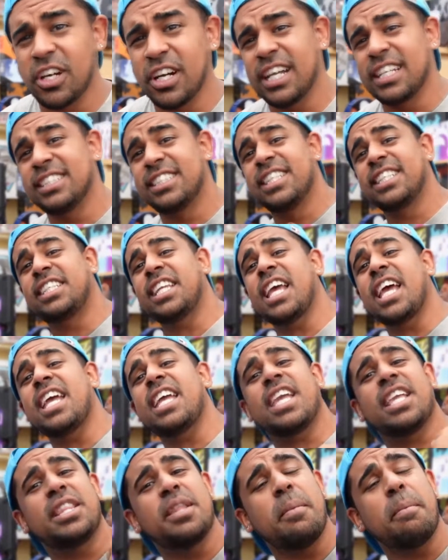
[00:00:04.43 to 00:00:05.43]
and today
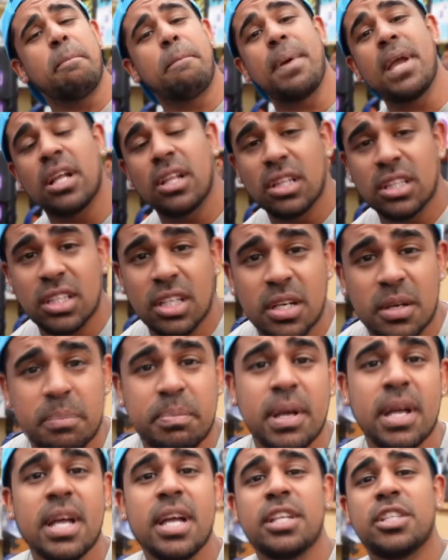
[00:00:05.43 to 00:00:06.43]
in the build up
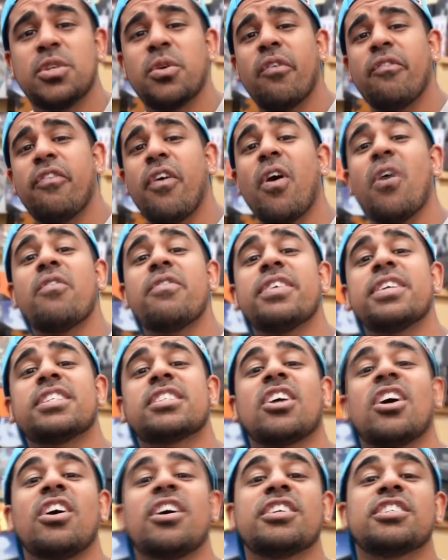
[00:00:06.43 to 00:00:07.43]
to Evolving
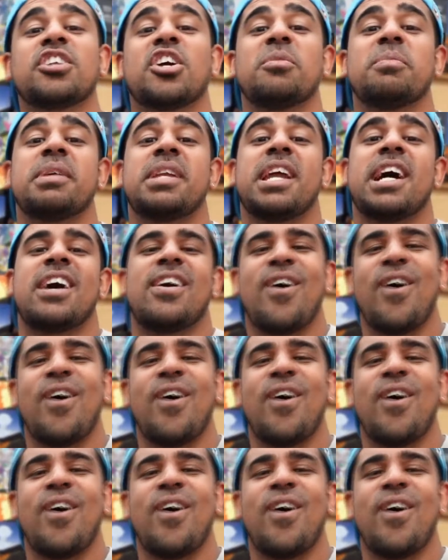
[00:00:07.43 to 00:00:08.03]
Skies coming out,